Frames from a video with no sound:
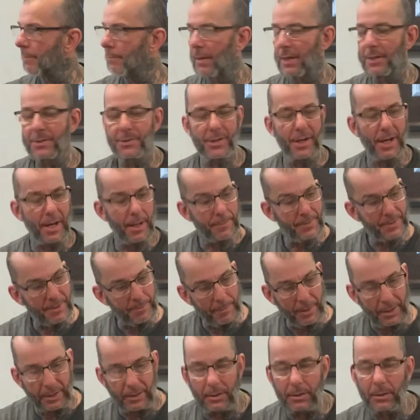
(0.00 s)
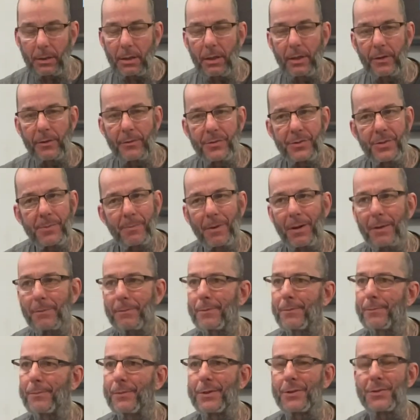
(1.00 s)
my chaps, and my gloves
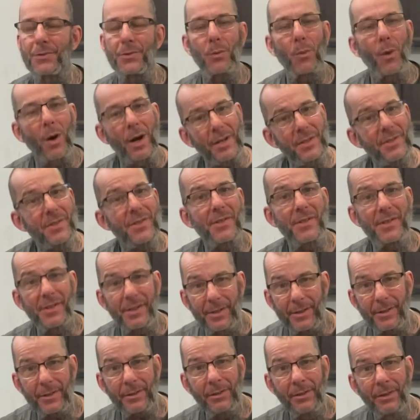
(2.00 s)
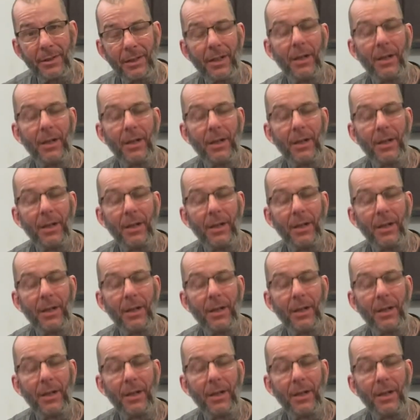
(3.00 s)
probably twice a year.